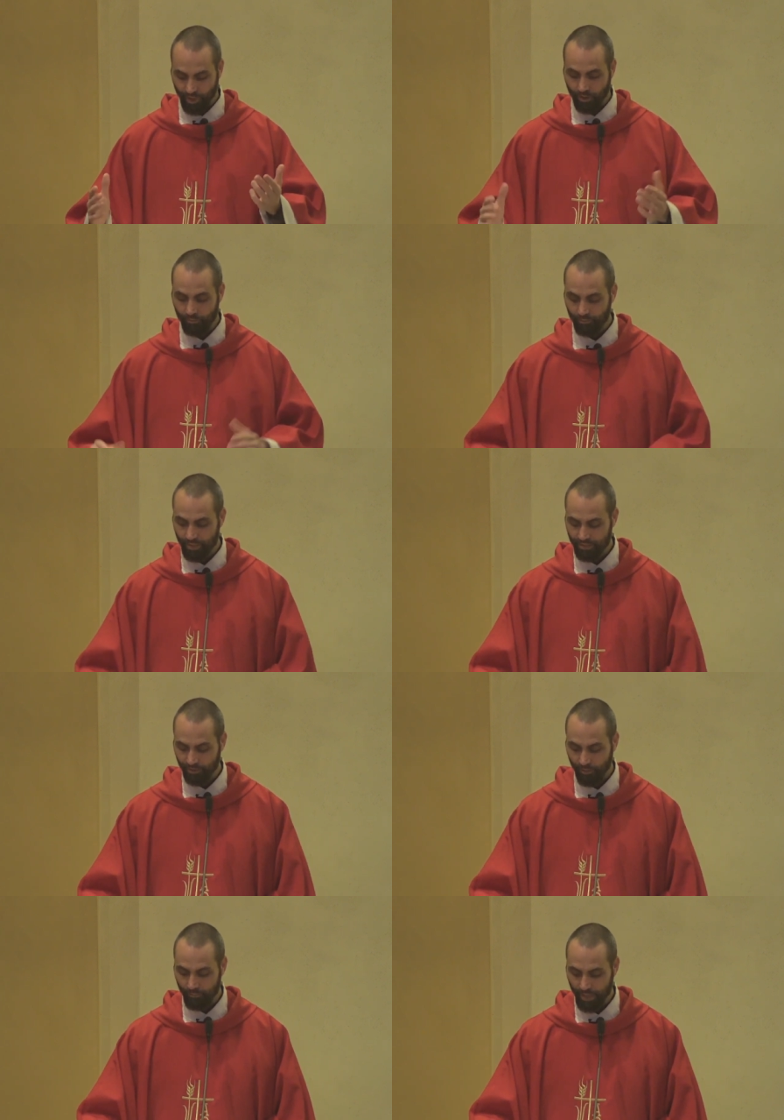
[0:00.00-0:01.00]
our, these are
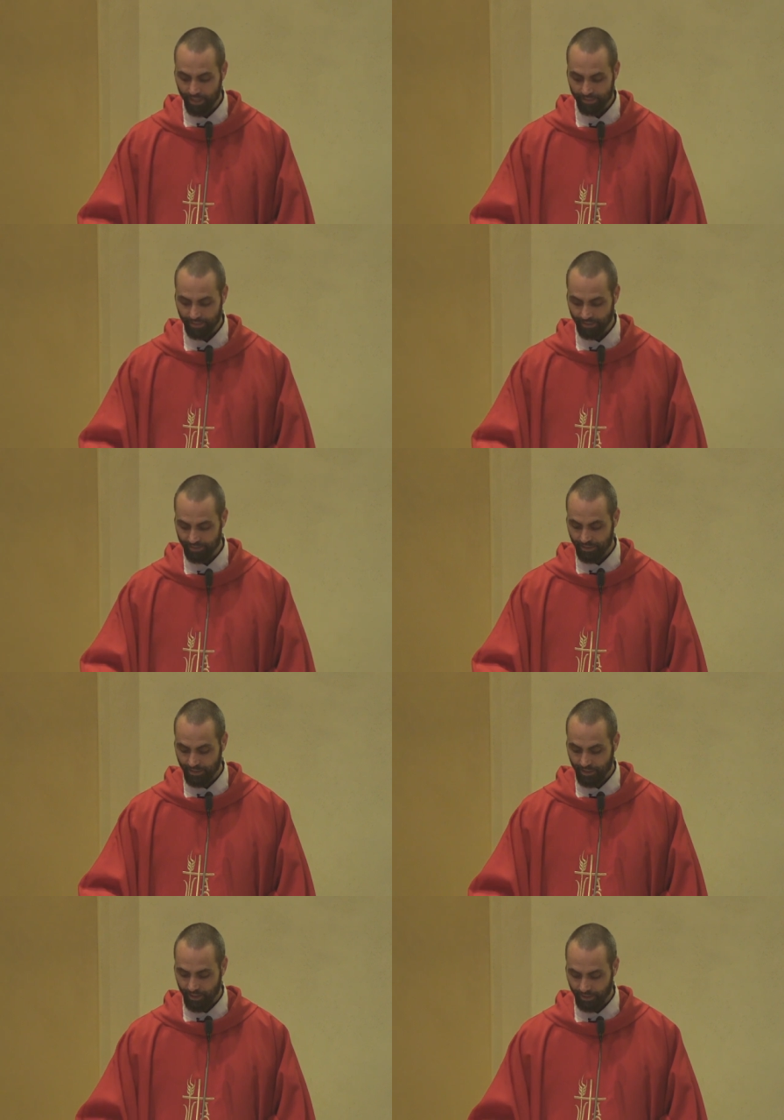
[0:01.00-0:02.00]
our basics
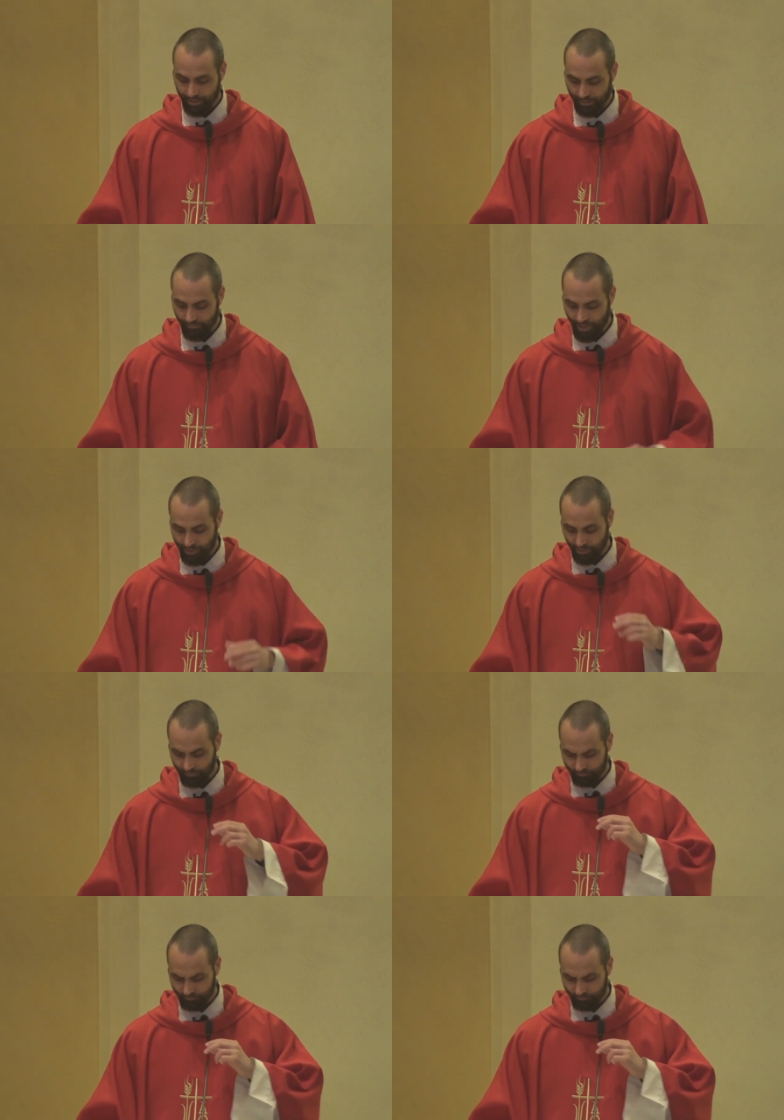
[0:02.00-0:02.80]
on confession.